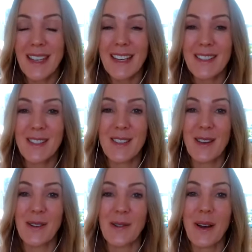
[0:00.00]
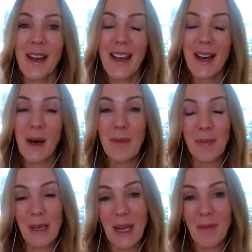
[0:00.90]
And so I'll be
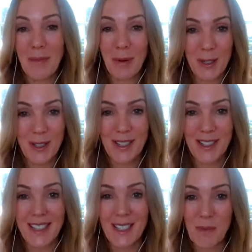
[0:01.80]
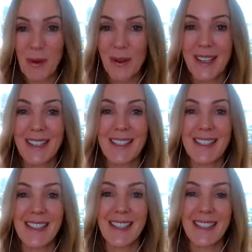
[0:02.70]
bringing my personal
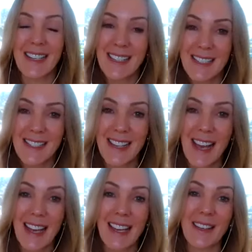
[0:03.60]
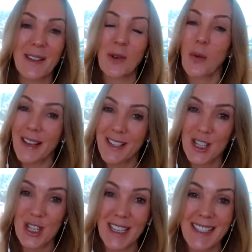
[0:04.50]
experience and insight and
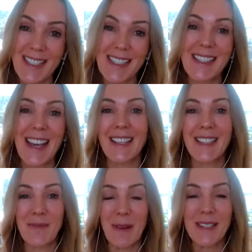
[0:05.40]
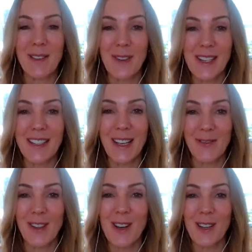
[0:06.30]
questions. I see myself as a
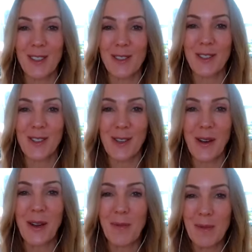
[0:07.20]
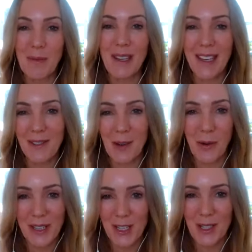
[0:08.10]
lifelong learner, so I hope to be in the
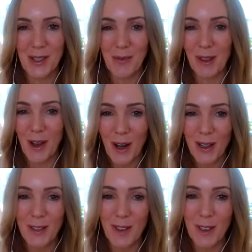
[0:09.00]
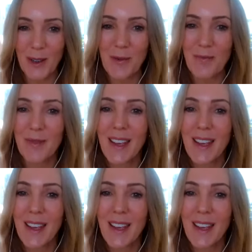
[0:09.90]
questions with all of you.